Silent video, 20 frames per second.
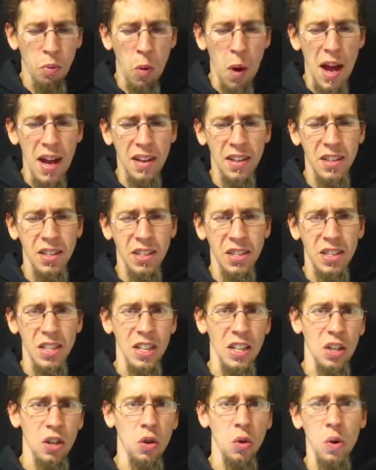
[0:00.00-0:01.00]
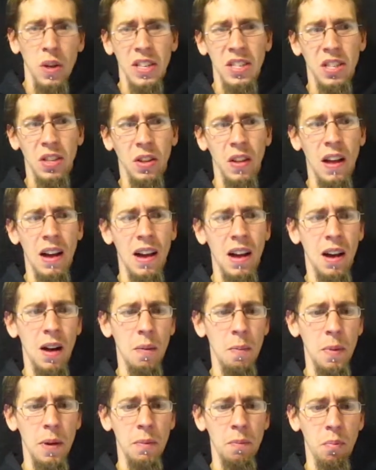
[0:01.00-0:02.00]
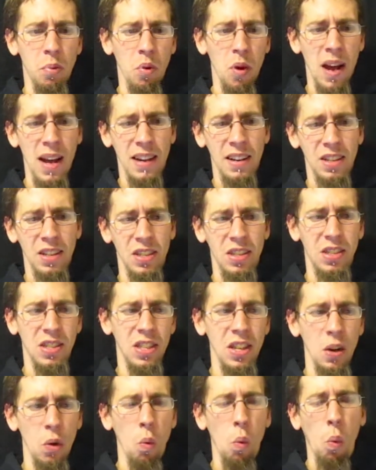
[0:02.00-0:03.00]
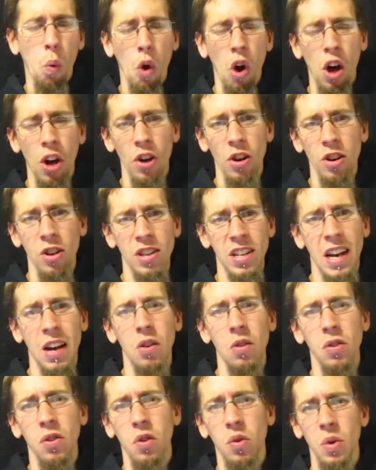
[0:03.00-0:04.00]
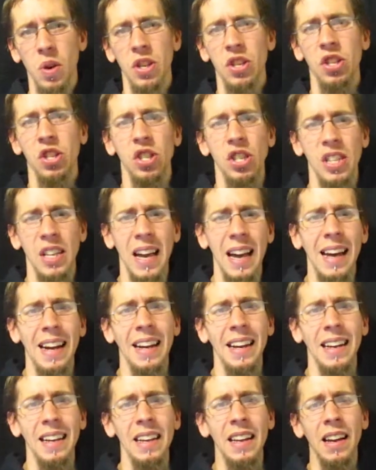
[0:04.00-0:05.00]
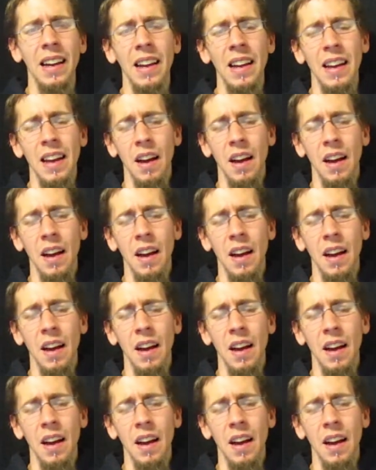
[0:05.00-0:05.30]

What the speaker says: practicing Chrislam and practicing watered-down Christianity,